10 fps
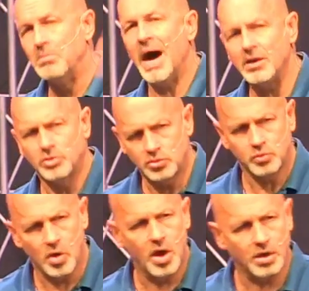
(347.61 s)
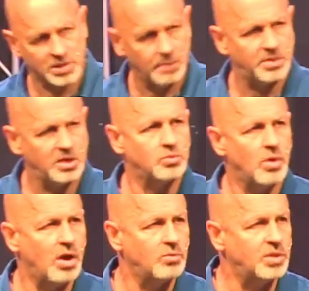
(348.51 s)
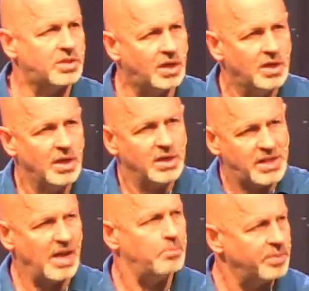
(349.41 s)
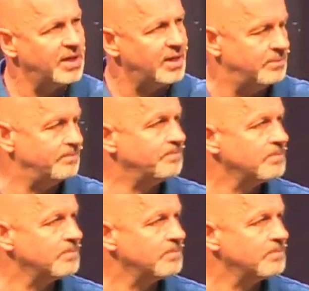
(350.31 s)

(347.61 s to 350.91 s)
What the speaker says: the model's wrong. Something's wrong with the template.